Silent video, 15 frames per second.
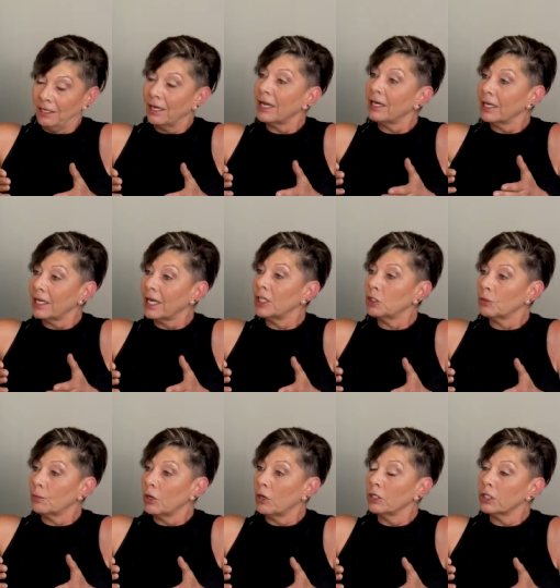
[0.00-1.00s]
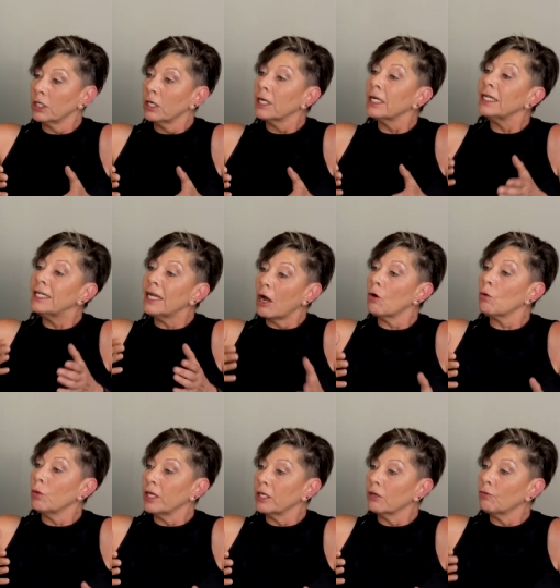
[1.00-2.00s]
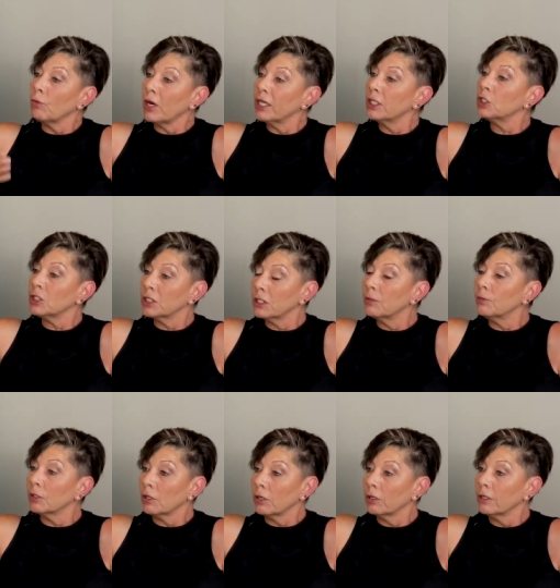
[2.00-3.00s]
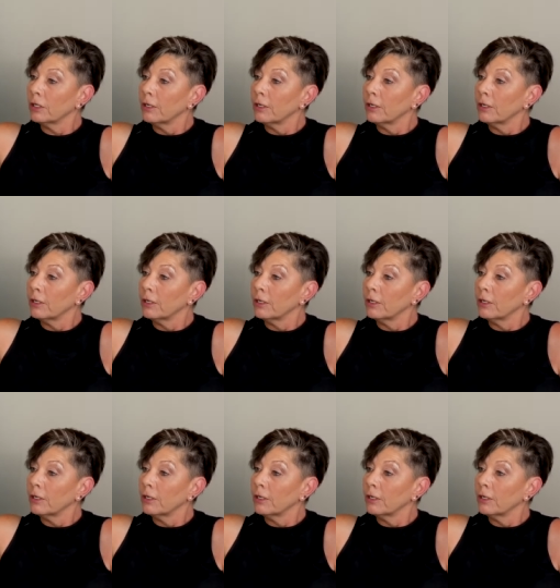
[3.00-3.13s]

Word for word: an acacia plant downwind of one it's just nibbled on.